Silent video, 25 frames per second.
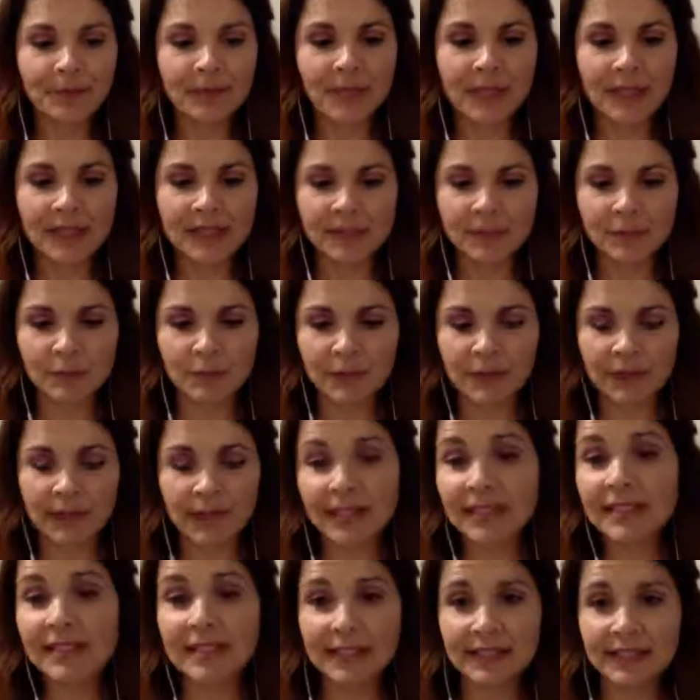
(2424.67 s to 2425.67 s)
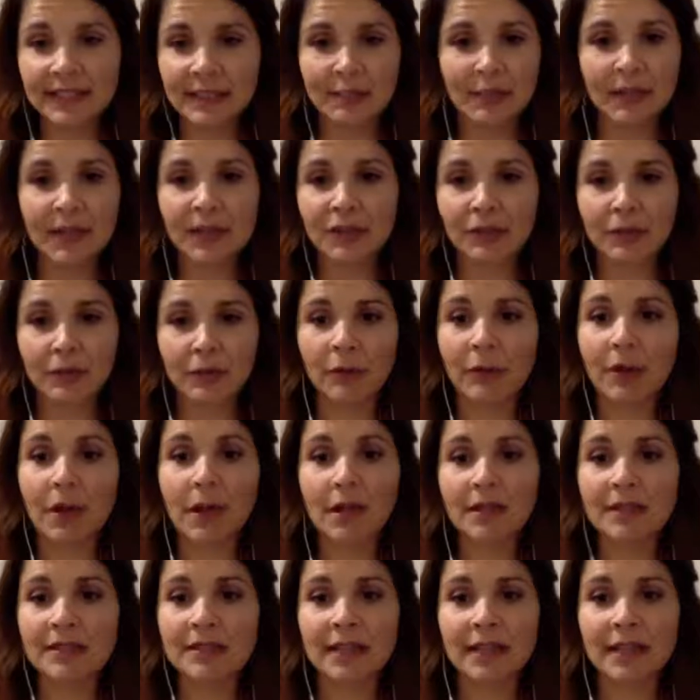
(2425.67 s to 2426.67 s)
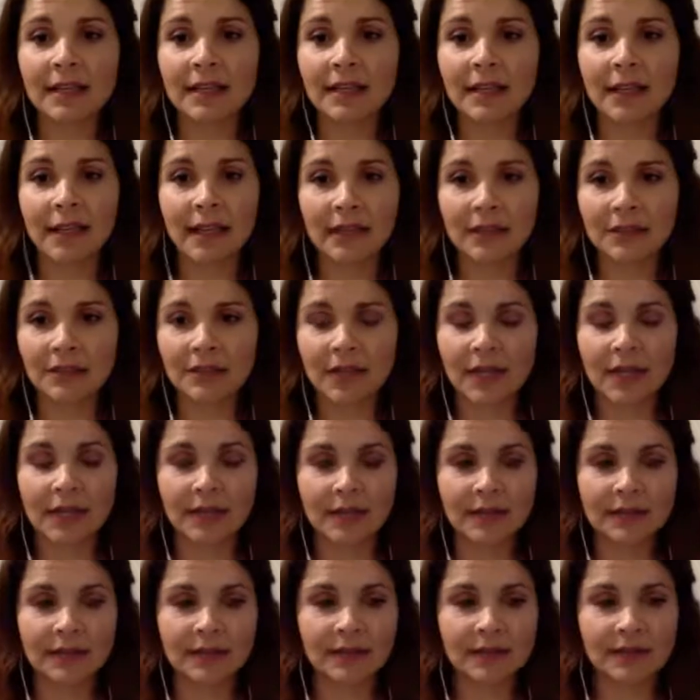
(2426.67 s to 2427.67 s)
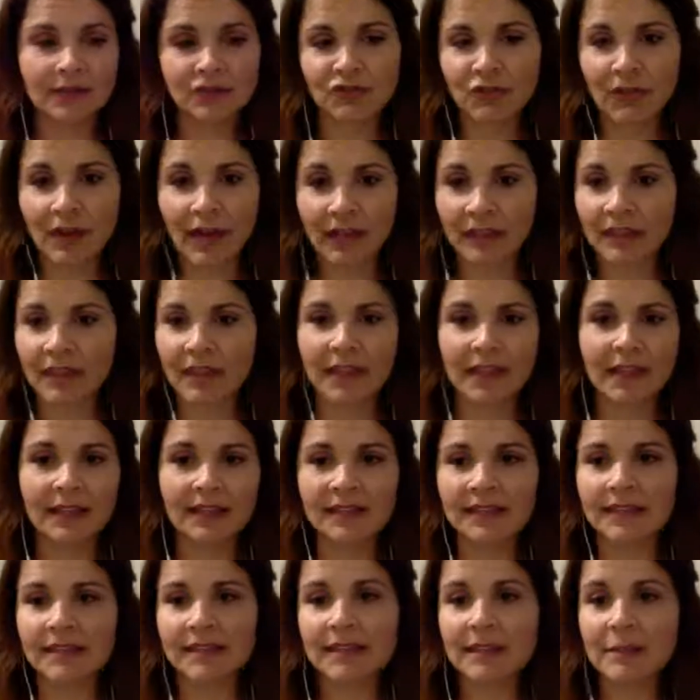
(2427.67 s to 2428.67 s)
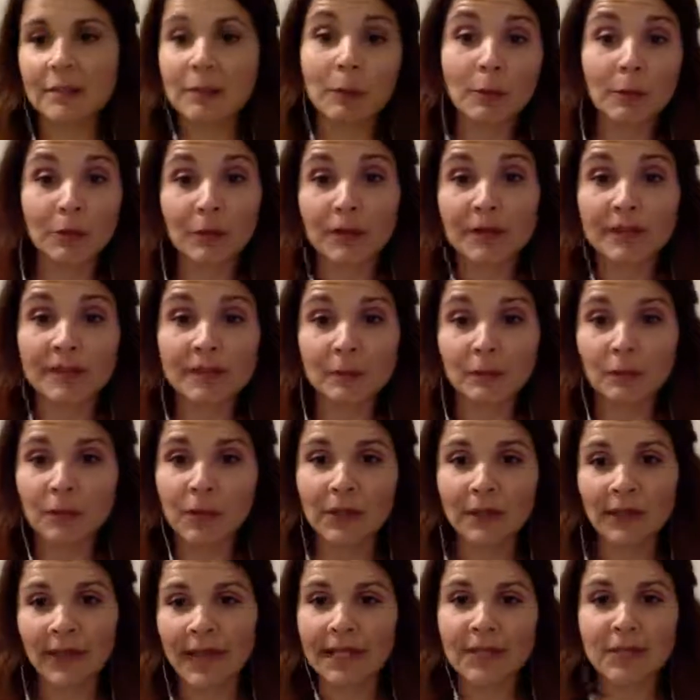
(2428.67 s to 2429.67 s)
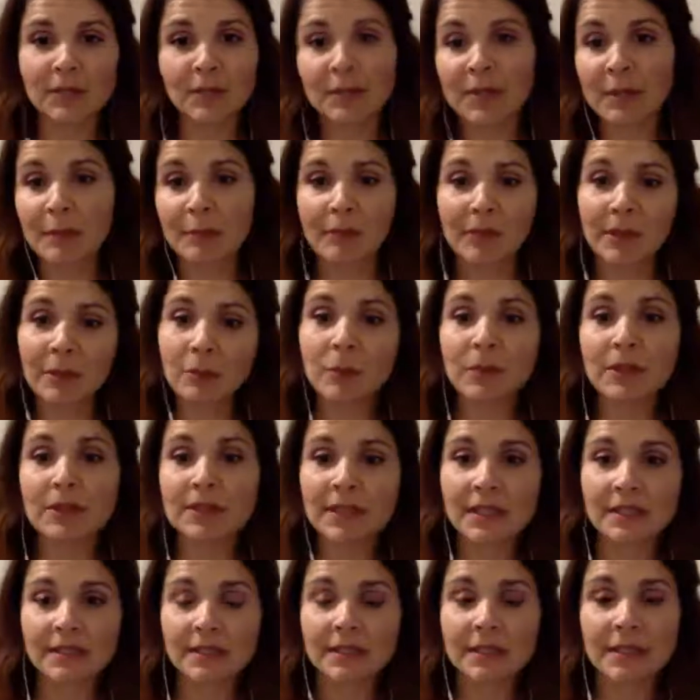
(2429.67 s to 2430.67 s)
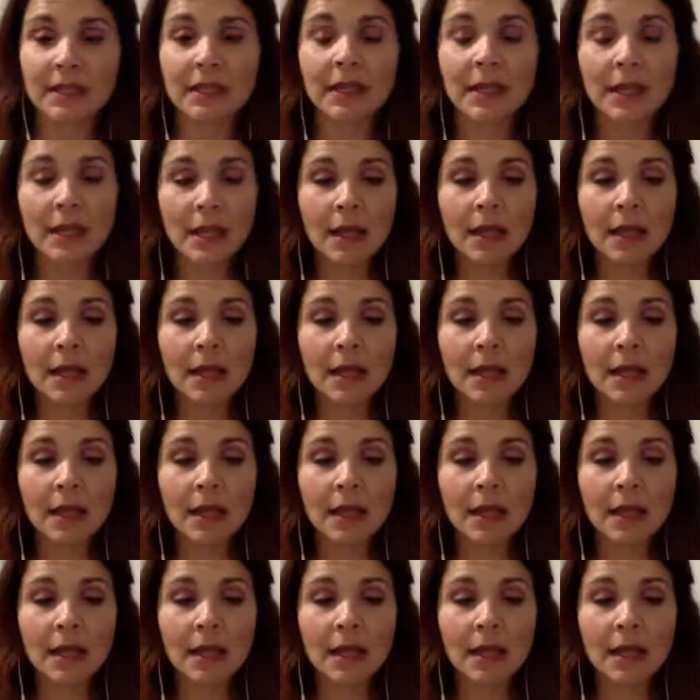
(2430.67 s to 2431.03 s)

It's really easy to make your own content and try things and see what works and what lands with people and what doesn't.